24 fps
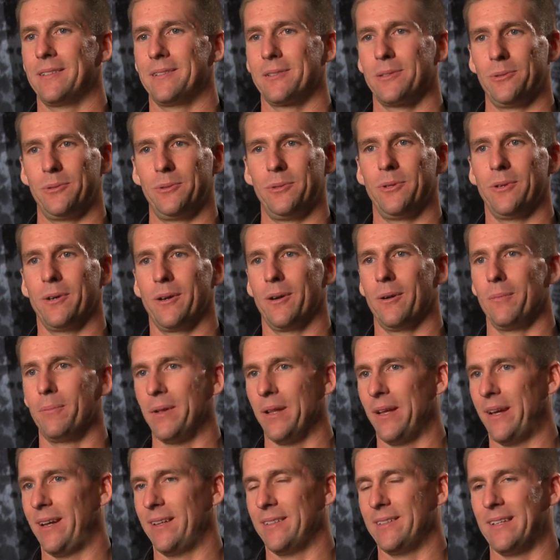school or
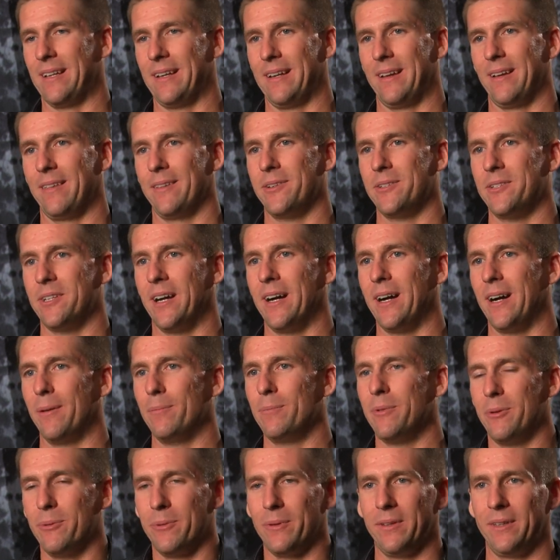applying to any other job,
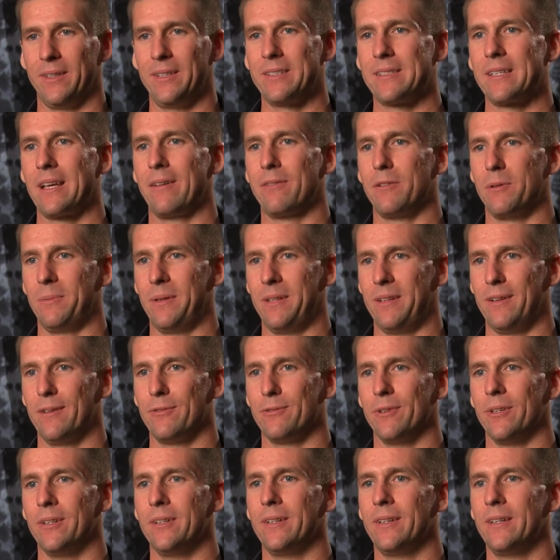you really just have to be
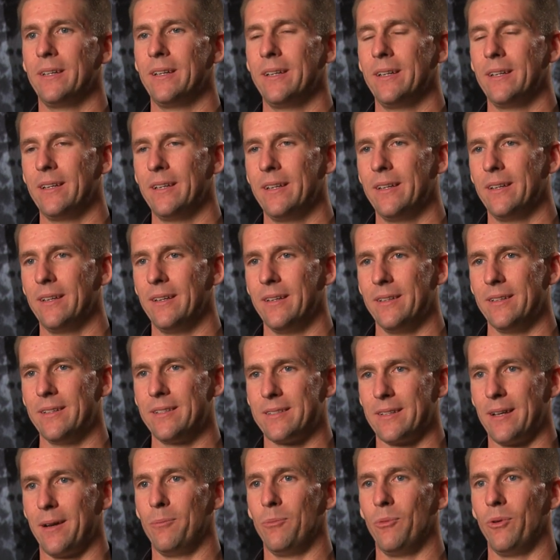different in
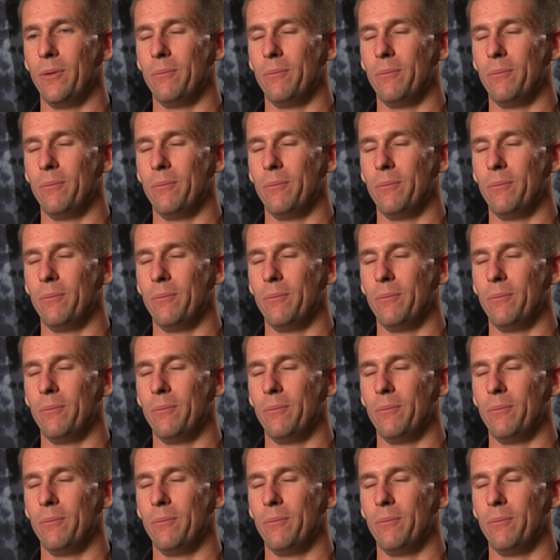some